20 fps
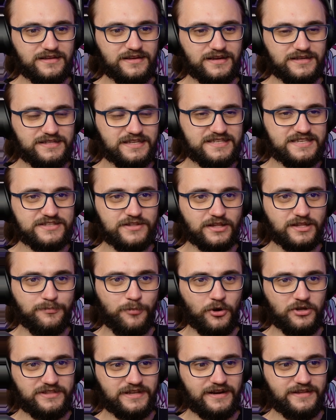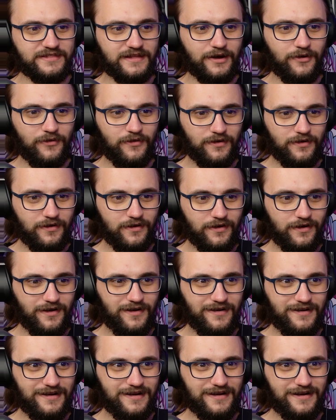this is not the point right now.
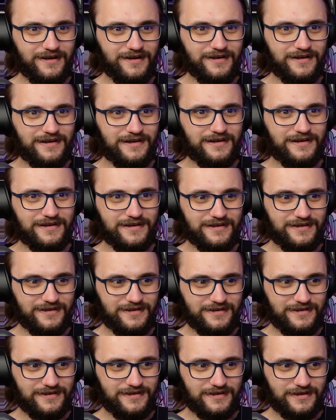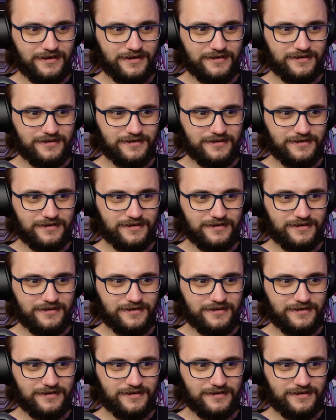I'm